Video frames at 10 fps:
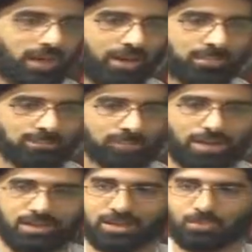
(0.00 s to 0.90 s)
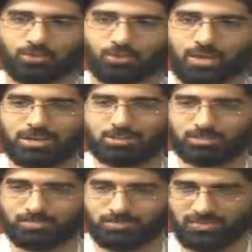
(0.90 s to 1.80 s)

as Malikatu Quraysh,